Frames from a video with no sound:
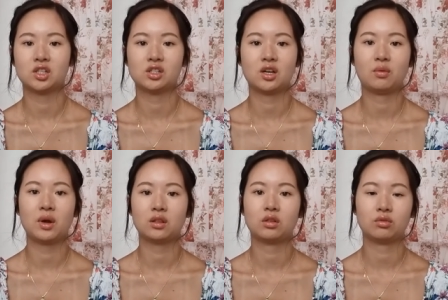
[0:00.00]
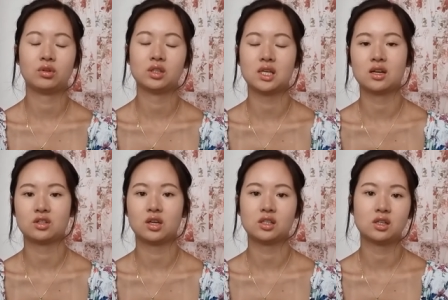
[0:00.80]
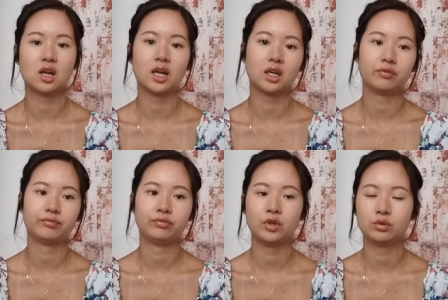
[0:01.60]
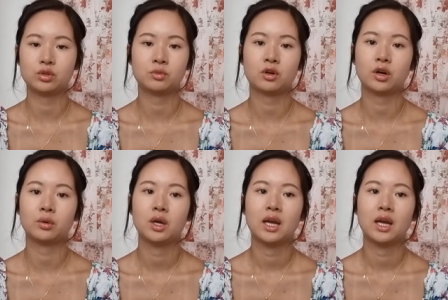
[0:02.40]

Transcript: because I went through the sanitizer like no tomorrow.